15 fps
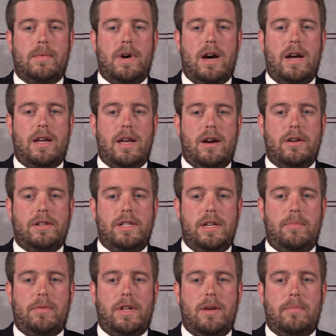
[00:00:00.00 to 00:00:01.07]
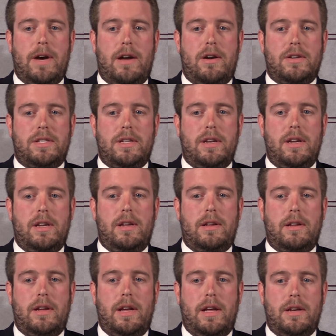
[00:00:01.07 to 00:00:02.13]
I care deeply about our city
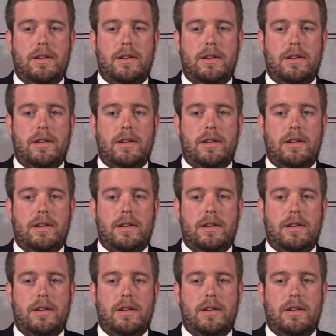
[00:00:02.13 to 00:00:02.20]
and